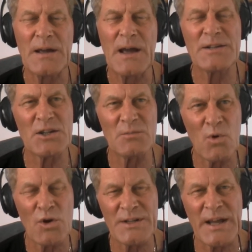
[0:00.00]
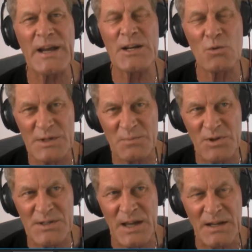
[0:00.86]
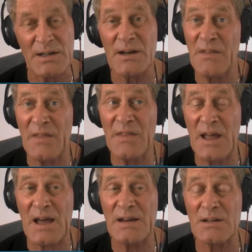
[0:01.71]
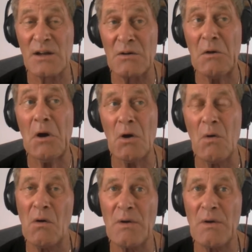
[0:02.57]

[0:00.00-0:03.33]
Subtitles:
until more data was presented, and then they had to go, oh,